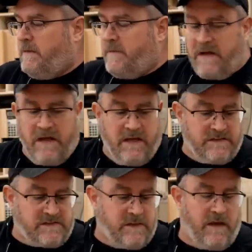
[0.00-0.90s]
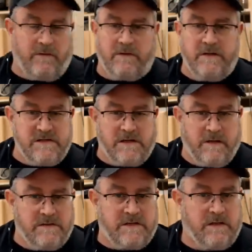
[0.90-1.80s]
Because originally
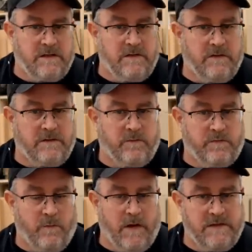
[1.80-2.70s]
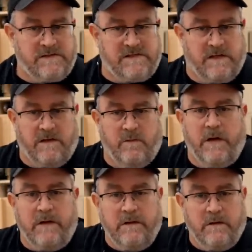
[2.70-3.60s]
I was going to do it in one single
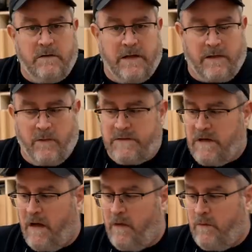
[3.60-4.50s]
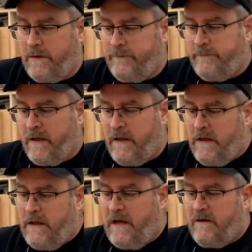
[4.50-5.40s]
one, like one tall one,
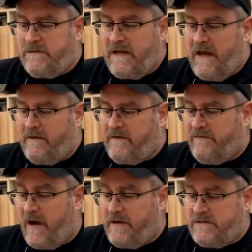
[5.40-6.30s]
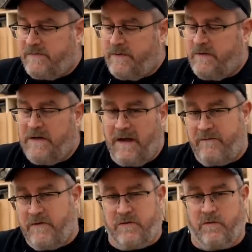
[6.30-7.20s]
and I was going to have dividers between
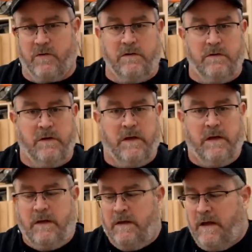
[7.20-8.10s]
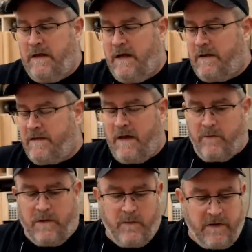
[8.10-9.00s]
every drawer. And then I thought,
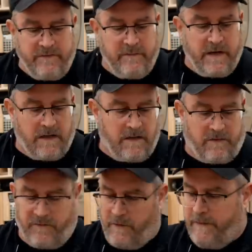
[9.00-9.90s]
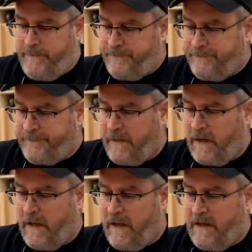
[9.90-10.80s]
well, what if you make it in 3,
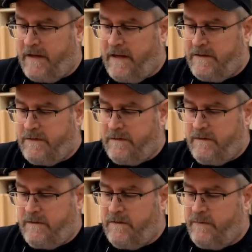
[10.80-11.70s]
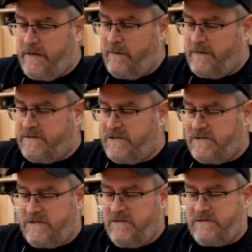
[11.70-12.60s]
and then you'll be able to
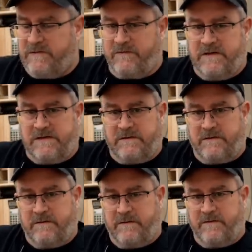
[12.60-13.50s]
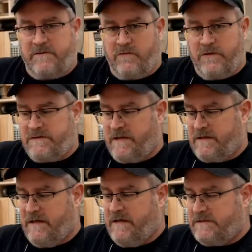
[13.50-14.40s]
just use three drawers
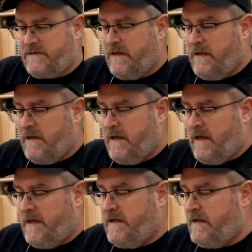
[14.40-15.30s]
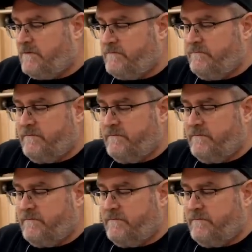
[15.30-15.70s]
like this, and they'll